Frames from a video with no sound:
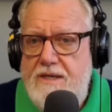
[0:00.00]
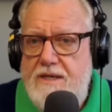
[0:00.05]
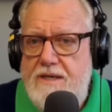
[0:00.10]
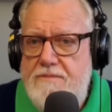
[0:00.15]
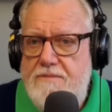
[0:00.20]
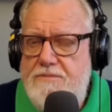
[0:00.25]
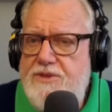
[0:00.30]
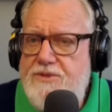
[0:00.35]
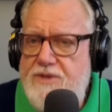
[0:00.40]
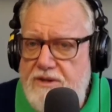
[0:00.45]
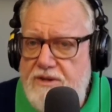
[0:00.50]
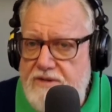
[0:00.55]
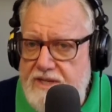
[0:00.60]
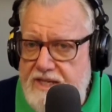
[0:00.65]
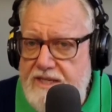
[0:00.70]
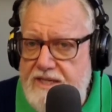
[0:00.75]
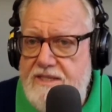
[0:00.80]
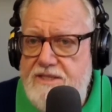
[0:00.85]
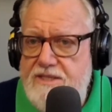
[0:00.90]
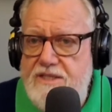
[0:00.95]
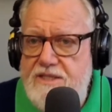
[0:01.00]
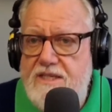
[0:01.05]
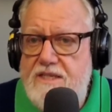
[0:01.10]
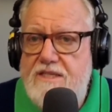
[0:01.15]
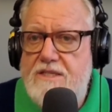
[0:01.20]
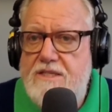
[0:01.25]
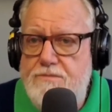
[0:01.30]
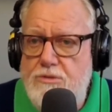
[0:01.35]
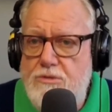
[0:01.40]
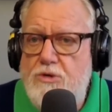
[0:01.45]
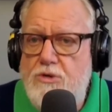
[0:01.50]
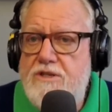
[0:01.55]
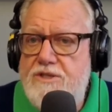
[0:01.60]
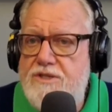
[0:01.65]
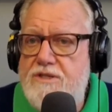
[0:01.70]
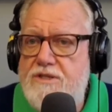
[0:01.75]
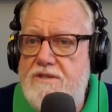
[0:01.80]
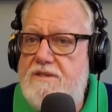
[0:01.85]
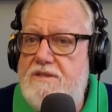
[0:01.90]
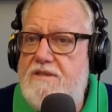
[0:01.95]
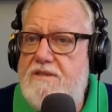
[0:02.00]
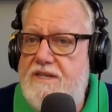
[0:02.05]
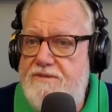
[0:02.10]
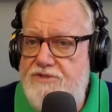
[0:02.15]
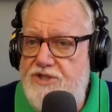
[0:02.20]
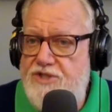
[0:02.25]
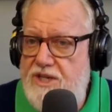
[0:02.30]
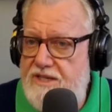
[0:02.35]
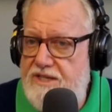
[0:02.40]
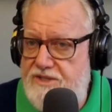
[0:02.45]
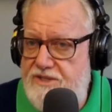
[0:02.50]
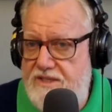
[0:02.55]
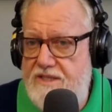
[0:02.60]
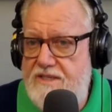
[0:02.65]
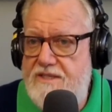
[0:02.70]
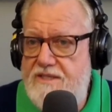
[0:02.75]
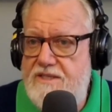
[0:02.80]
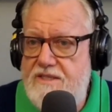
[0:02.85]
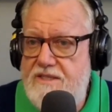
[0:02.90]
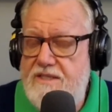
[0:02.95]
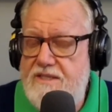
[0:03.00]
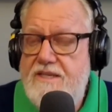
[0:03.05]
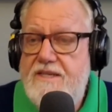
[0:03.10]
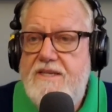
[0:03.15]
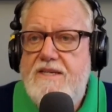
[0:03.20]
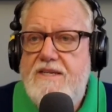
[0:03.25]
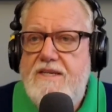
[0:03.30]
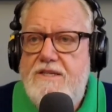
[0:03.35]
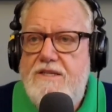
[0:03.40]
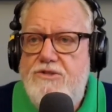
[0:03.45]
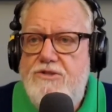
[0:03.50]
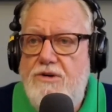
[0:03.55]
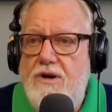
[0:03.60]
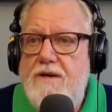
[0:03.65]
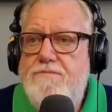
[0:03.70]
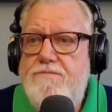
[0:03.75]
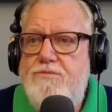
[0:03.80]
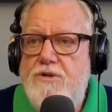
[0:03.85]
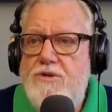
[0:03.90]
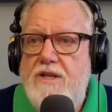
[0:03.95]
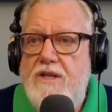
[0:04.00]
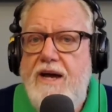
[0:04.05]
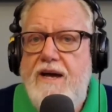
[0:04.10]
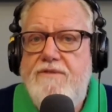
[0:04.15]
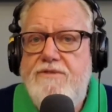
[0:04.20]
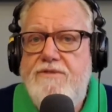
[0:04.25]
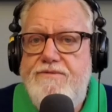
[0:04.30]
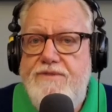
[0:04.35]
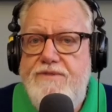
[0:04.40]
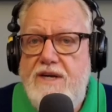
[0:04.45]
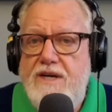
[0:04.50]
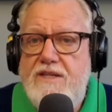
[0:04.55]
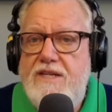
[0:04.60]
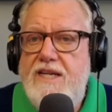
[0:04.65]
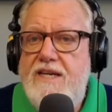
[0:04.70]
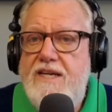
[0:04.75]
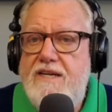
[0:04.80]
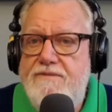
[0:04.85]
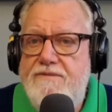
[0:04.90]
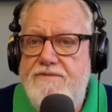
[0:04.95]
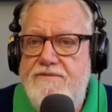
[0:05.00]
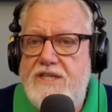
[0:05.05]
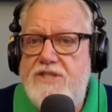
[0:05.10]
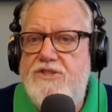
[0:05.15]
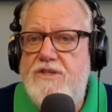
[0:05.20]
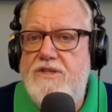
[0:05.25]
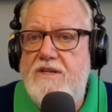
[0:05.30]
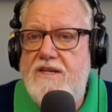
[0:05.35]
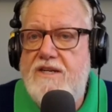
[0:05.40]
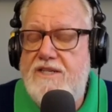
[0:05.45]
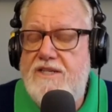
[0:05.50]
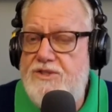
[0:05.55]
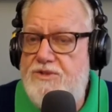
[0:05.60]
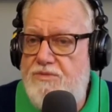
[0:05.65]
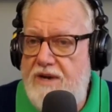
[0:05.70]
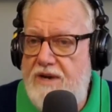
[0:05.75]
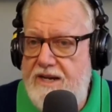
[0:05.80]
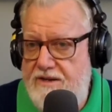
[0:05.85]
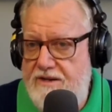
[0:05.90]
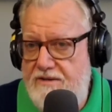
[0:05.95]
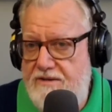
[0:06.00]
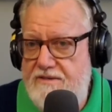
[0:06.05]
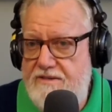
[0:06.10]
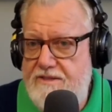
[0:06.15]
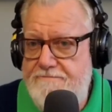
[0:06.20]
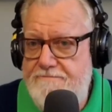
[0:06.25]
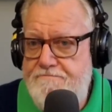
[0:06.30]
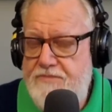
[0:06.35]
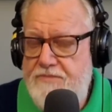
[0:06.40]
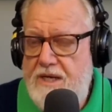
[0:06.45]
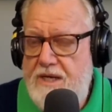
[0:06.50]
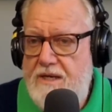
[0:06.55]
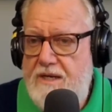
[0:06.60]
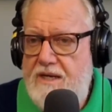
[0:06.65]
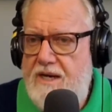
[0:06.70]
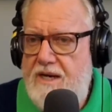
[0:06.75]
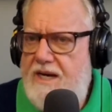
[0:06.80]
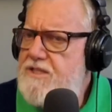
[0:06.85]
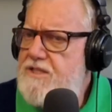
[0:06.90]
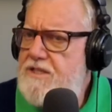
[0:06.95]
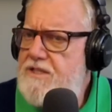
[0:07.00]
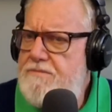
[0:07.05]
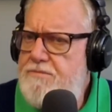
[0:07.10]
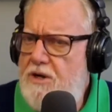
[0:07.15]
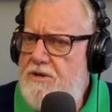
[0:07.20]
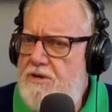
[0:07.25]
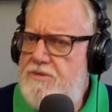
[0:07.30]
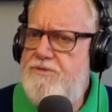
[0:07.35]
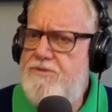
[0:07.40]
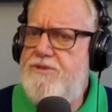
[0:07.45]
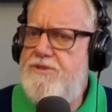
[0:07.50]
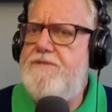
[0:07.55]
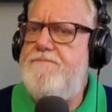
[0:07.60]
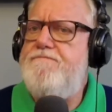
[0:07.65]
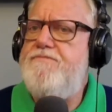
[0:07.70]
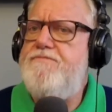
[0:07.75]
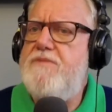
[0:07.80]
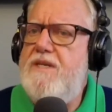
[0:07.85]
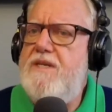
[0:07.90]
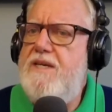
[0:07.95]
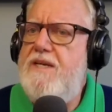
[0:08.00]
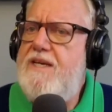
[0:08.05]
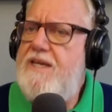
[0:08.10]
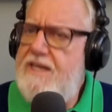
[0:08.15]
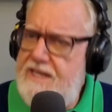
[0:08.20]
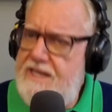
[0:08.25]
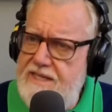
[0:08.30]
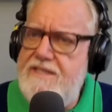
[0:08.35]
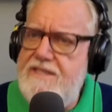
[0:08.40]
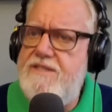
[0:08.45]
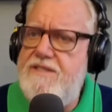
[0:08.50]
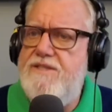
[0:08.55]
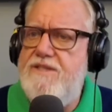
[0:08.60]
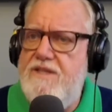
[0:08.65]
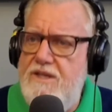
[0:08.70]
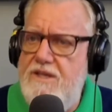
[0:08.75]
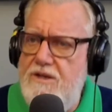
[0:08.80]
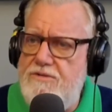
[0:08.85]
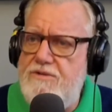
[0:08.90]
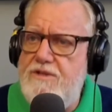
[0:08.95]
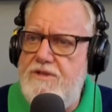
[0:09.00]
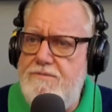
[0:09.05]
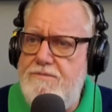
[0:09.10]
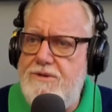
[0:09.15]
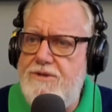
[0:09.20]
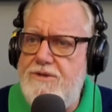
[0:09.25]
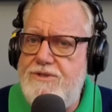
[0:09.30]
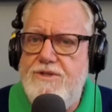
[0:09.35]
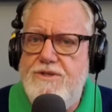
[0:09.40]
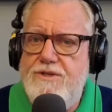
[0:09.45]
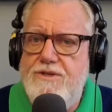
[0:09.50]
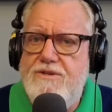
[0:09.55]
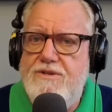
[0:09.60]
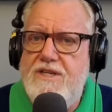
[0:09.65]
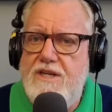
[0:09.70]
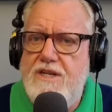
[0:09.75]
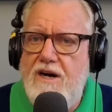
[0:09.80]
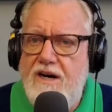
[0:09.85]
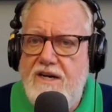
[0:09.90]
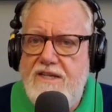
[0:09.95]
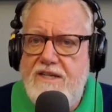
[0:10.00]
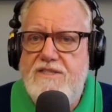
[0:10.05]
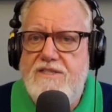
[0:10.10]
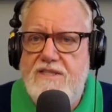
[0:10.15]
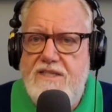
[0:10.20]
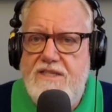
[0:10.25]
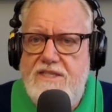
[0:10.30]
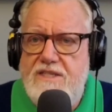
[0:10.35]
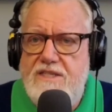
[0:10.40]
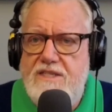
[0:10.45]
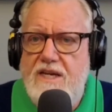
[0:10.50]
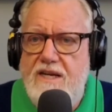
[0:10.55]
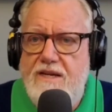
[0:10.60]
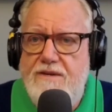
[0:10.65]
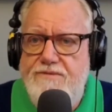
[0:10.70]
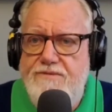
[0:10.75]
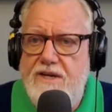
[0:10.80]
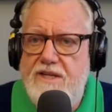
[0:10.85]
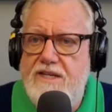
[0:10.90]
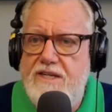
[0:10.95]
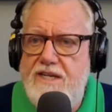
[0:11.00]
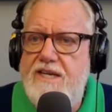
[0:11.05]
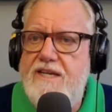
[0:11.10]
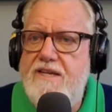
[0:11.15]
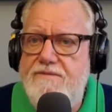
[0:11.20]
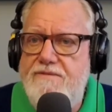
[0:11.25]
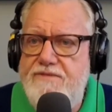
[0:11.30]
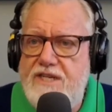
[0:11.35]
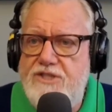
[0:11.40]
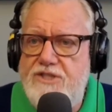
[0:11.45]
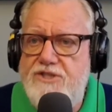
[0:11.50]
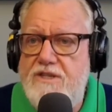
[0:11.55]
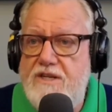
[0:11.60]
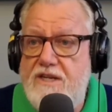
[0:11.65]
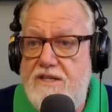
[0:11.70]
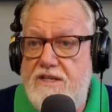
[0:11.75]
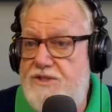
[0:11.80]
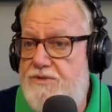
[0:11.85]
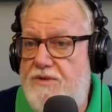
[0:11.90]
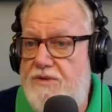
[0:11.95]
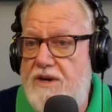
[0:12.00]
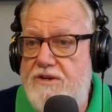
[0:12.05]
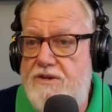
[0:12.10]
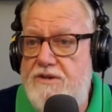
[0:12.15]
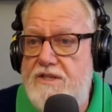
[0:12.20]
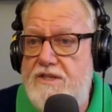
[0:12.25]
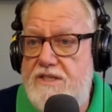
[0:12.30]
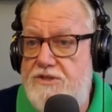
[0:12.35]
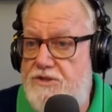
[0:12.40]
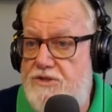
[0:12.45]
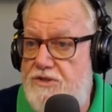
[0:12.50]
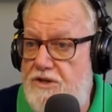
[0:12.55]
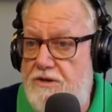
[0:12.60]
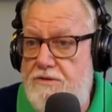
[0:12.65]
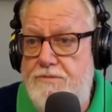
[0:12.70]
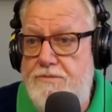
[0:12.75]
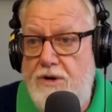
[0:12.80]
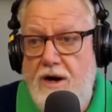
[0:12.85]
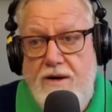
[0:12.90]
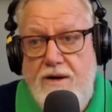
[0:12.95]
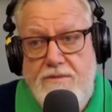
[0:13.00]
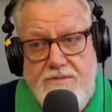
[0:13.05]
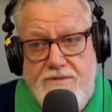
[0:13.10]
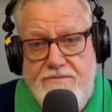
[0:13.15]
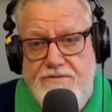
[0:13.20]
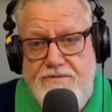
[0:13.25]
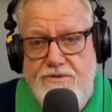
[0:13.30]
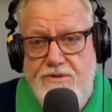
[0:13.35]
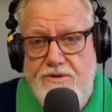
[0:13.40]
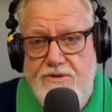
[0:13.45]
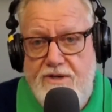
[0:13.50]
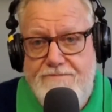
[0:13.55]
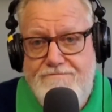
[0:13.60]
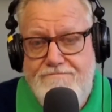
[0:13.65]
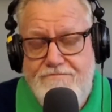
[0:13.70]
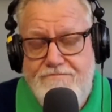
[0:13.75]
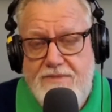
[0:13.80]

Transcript: But there is this morsel of justice. Trump will have a felony conviction on his record. I suppose he is the only person who can honestly say a felony conviction on his record is no problem for him.